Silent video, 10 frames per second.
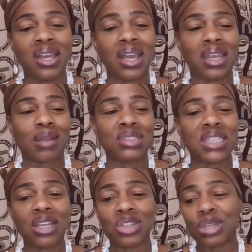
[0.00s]
And I was
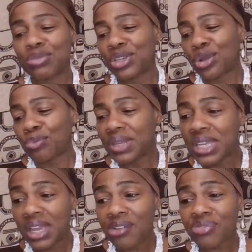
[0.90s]
telling them, be
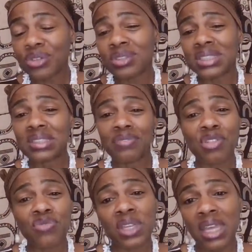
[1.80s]
careful. The stuff
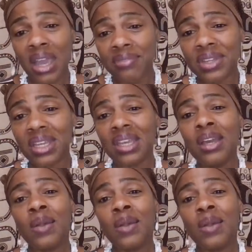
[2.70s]
is really heavy.